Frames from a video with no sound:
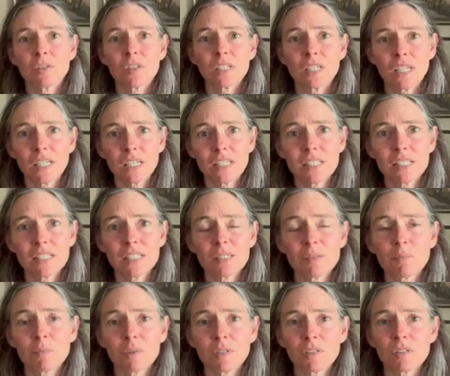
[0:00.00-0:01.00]
the kids
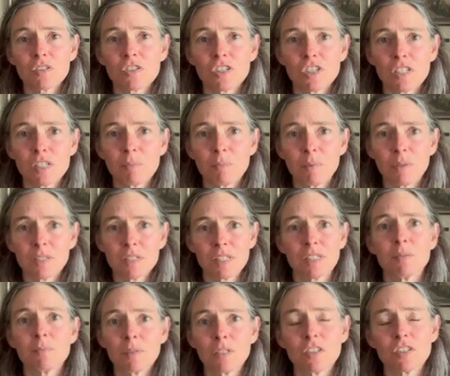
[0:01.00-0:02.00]
that bring their sheep in
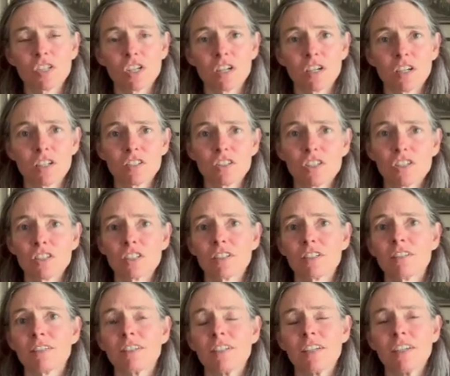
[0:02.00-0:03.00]
to be judged.
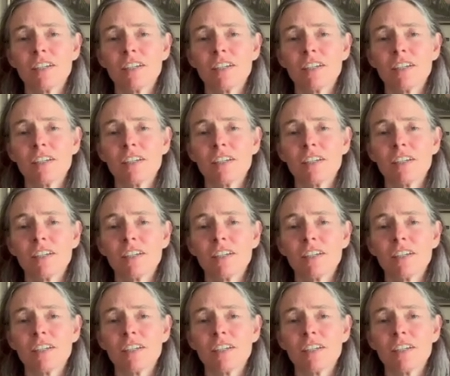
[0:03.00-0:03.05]
And